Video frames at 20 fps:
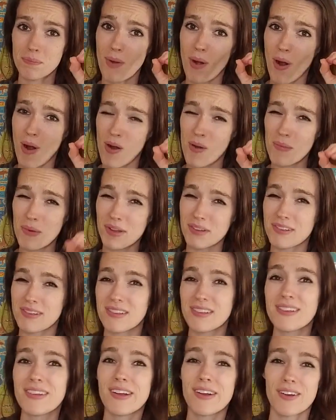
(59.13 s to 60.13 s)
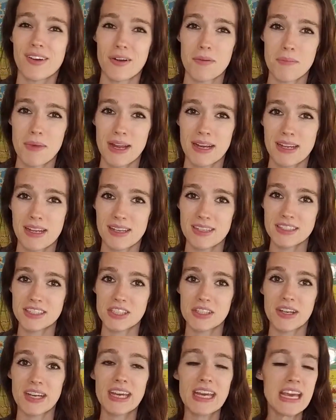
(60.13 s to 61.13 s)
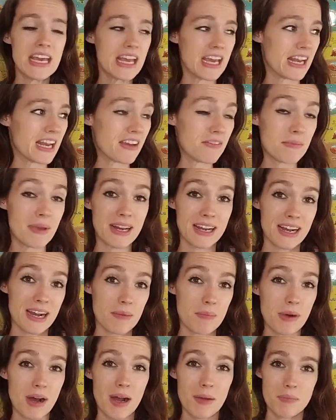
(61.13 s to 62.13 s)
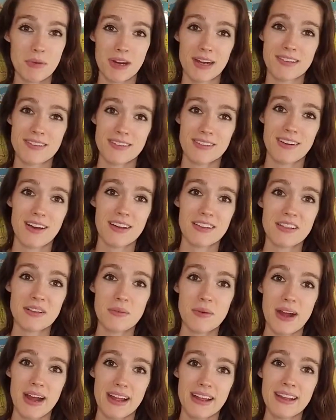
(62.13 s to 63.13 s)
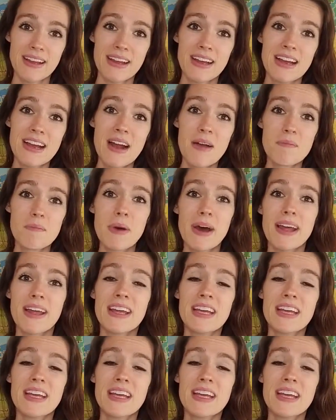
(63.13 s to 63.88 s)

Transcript: almost zero money into it, and I've made a couple upgrades along the way. But